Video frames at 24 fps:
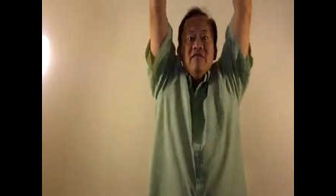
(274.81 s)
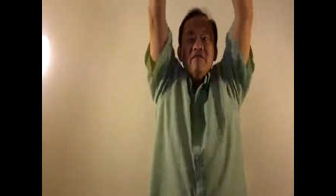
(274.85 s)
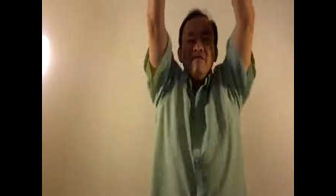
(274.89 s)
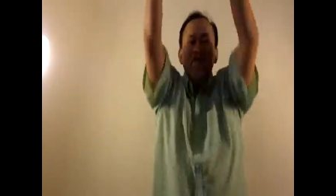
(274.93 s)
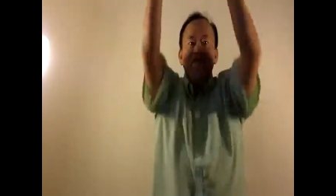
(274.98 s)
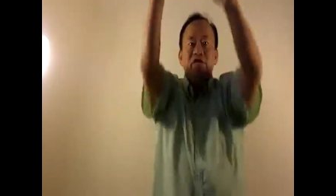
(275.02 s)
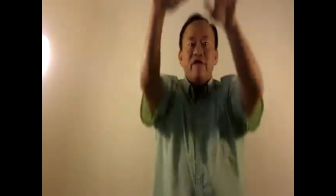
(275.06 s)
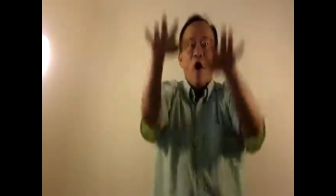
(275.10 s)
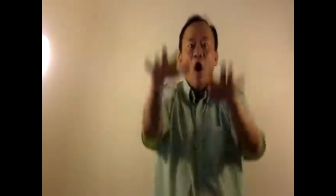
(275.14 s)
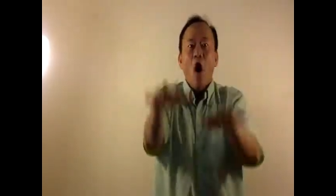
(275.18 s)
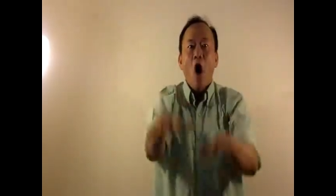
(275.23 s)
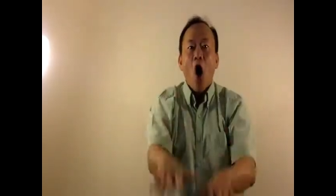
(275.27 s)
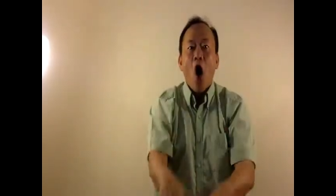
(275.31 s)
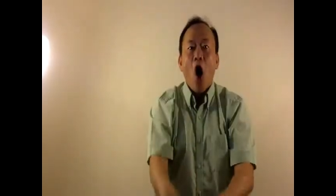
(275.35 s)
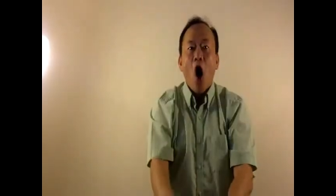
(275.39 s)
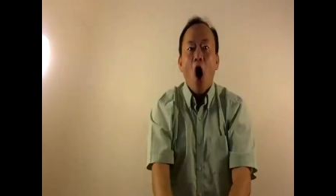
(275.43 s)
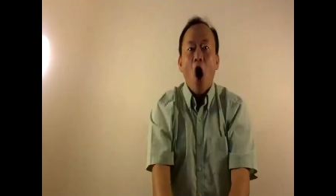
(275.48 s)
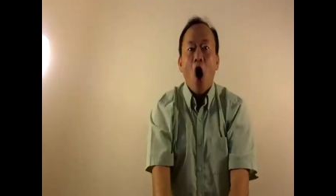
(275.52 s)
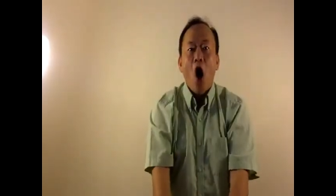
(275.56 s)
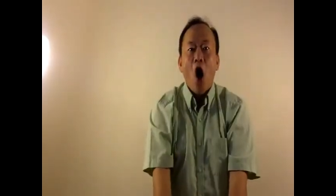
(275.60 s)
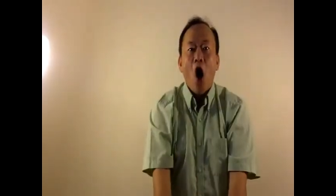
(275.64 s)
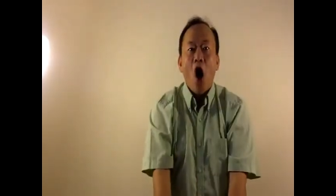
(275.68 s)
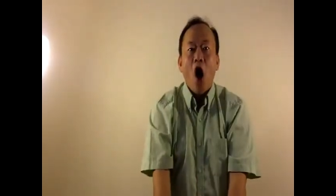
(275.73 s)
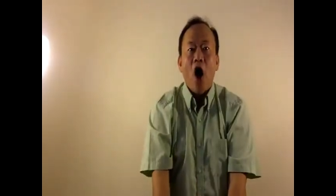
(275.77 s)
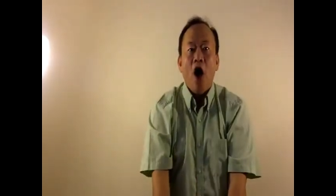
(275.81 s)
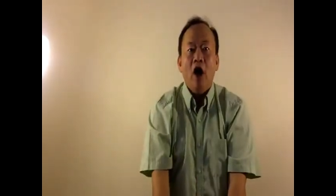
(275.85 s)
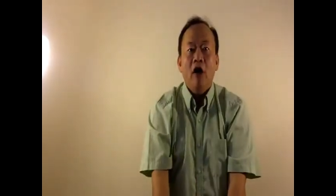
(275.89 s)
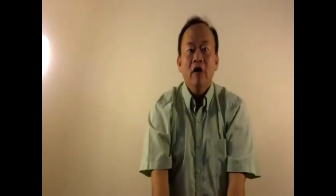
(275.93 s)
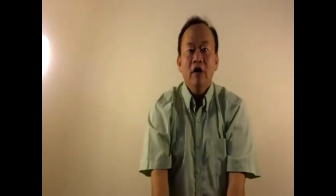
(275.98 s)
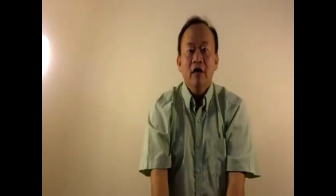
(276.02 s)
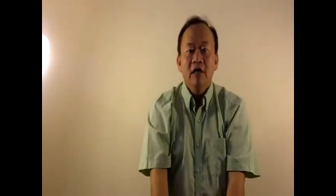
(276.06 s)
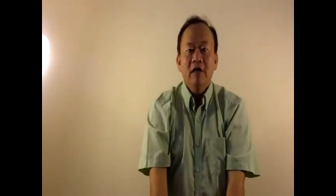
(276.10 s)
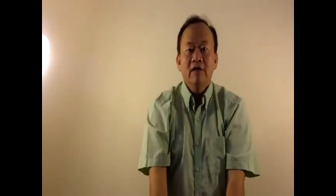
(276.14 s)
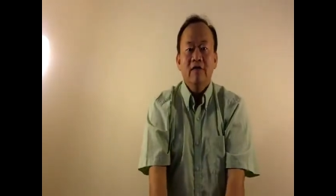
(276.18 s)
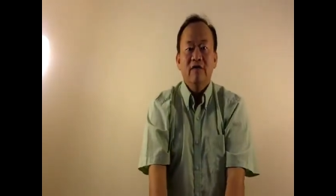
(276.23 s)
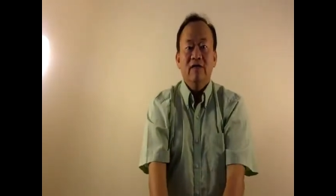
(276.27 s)

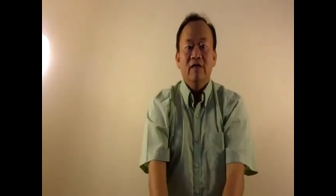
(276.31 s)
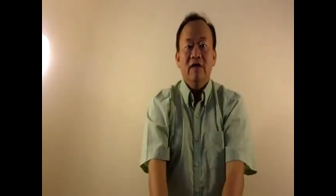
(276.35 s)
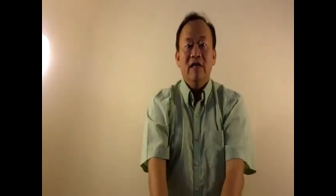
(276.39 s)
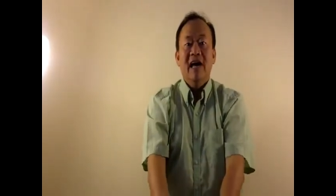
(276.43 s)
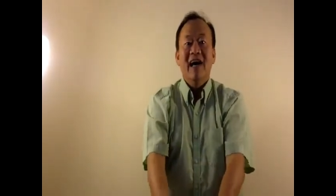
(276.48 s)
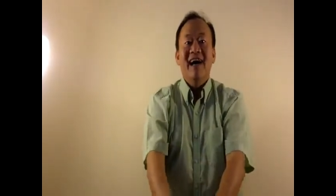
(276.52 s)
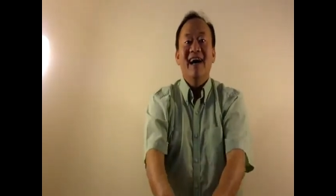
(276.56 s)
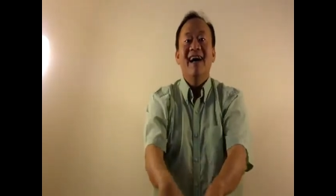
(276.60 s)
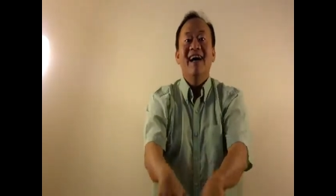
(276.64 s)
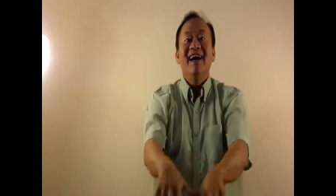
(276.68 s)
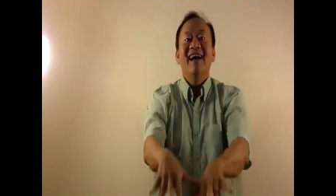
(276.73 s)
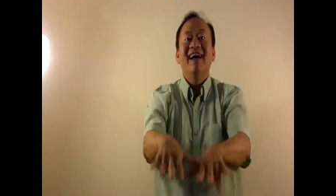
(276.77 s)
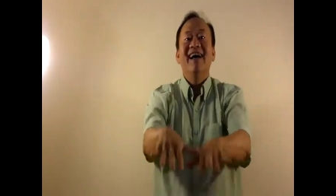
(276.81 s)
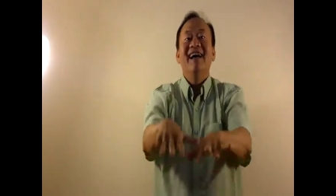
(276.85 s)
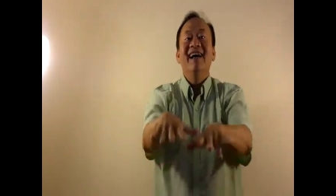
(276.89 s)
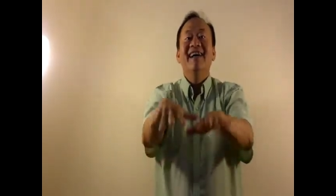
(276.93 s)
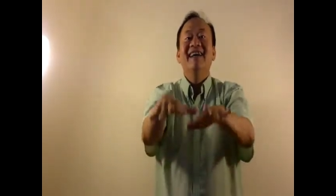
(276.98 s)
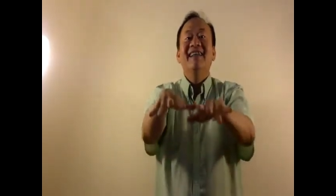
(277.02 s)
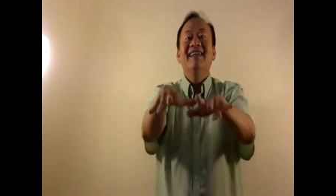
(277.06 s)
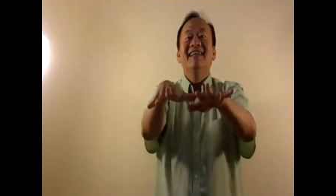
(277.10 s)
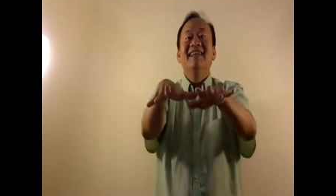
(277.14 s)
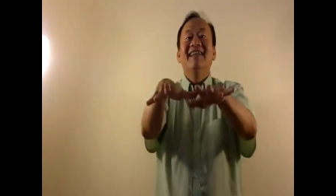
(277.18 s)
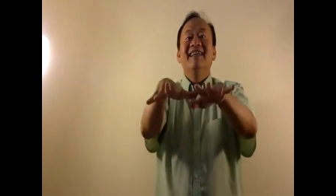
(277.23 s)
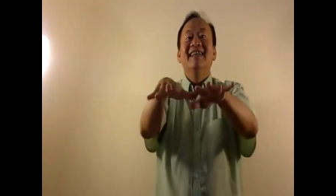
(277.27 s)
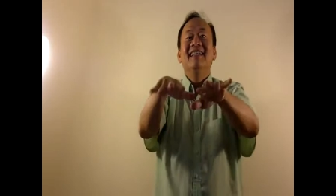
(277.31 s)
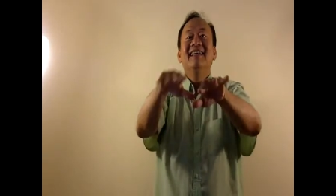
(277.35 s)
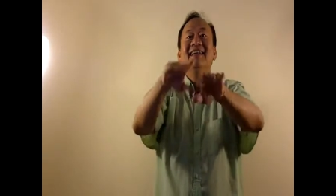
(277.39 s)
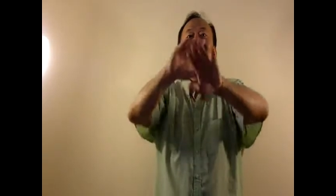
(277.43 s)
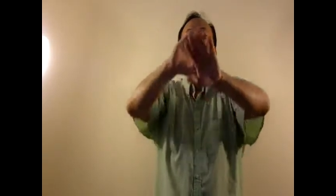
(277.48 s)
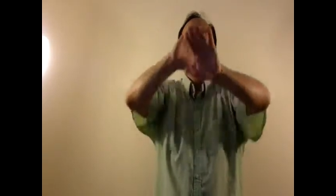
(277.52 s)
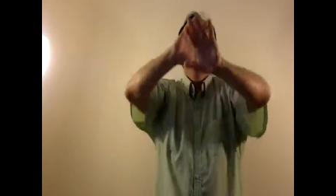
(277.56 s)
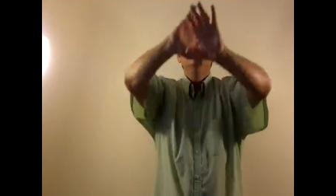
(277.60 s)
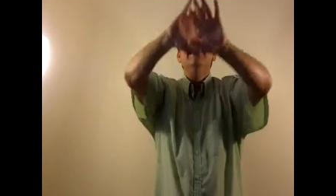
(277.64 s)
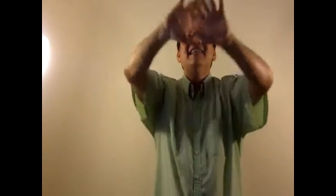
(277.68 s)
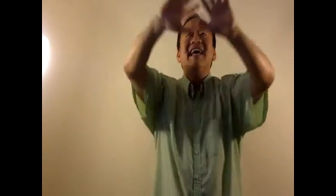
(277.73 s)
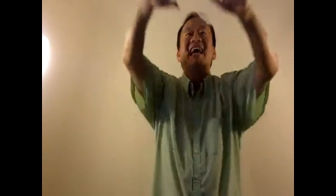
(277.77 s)
fall, flood,
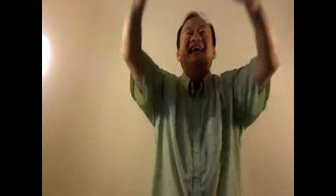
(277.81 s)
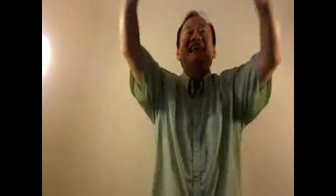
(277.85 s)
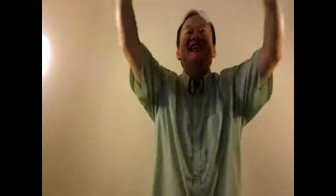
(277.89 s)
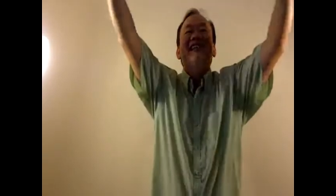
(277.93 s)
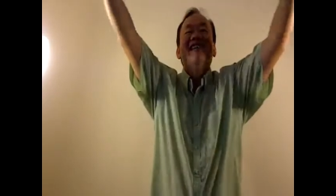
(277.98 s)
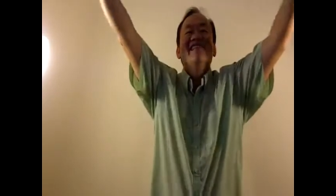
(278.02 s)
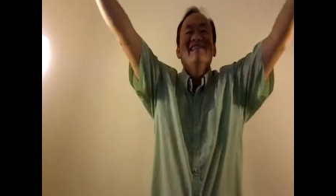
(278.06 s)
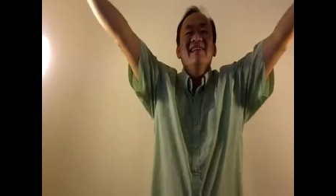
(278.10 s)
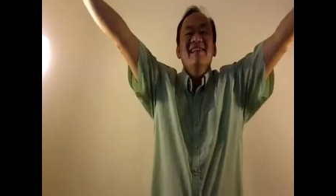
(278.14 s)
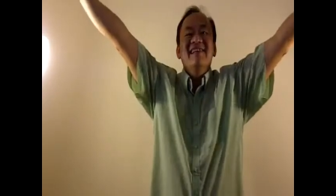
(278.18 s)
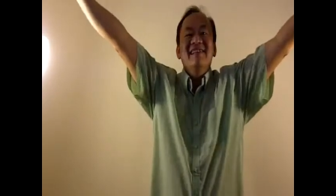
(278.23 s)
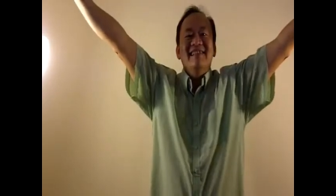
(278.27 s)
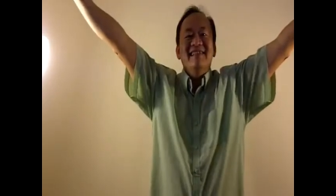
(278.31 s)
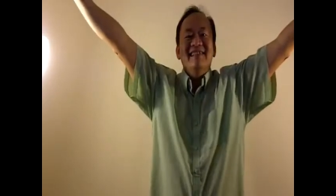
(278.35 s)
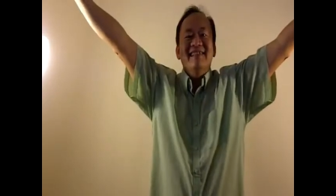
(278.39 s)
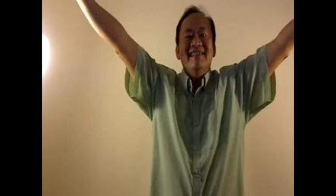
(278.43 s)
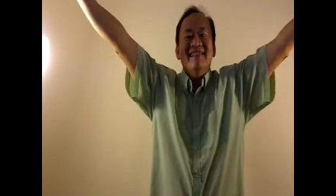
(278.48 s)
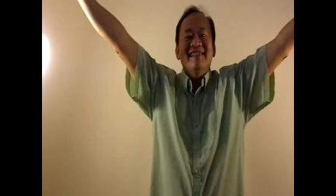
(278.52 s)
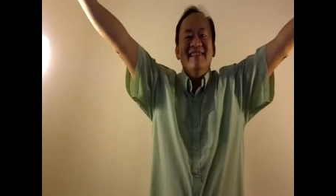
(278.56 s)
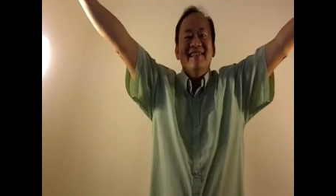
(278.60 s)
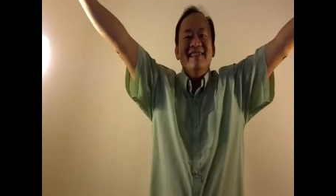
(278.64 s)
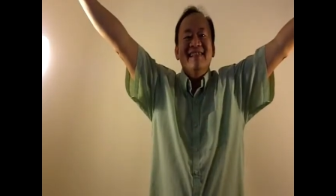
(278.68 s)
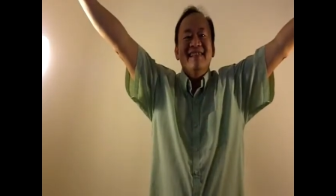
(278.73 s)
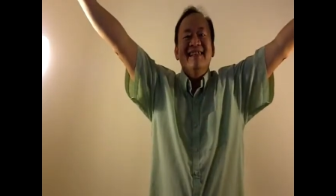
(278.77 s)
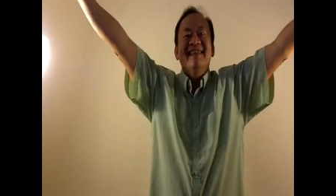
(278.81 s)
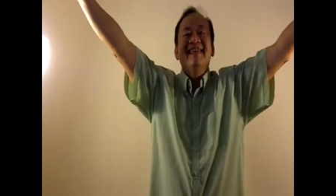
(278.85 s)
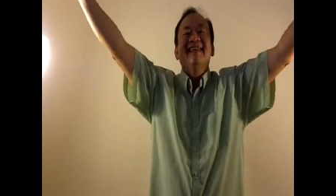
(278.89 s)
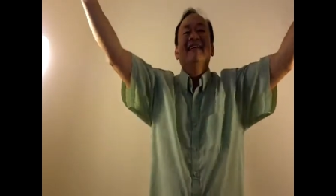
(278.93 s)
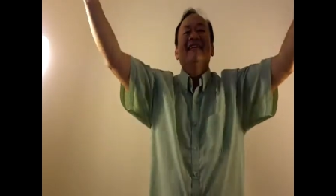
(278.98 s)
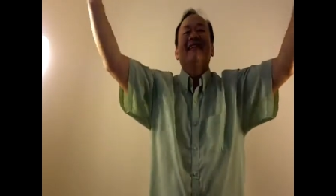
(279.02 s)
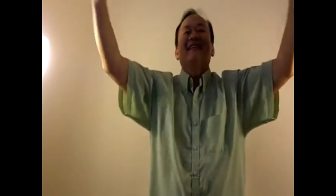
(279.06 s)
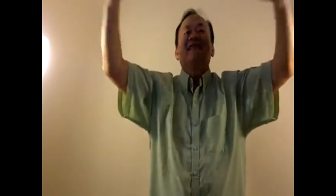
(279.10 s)
nations,